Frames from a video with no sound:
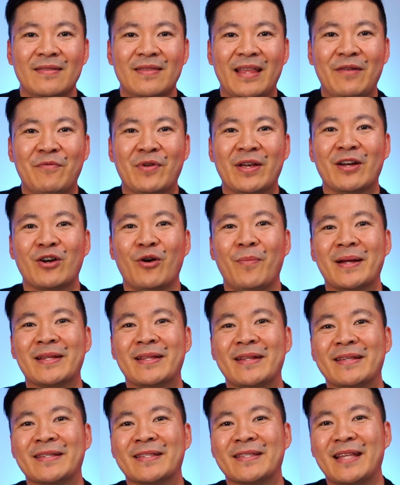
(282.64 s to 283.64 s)
Then we can go back
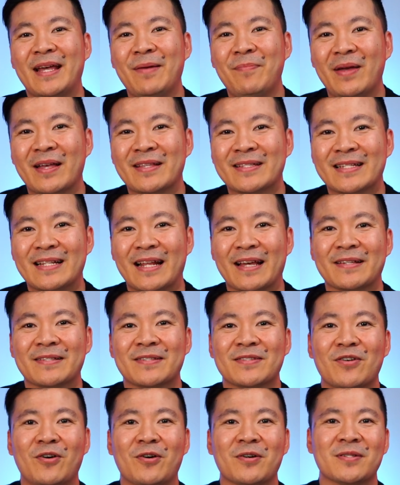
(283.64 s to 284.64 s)
to this step and select
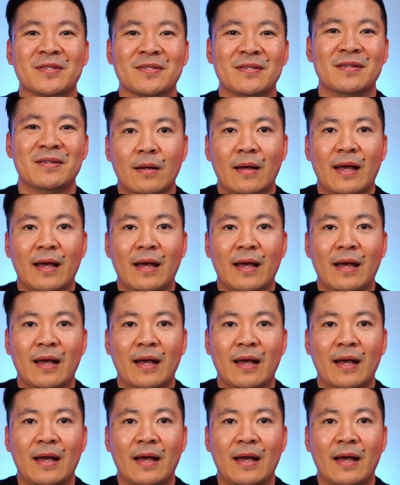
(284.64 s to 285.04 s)
stocks.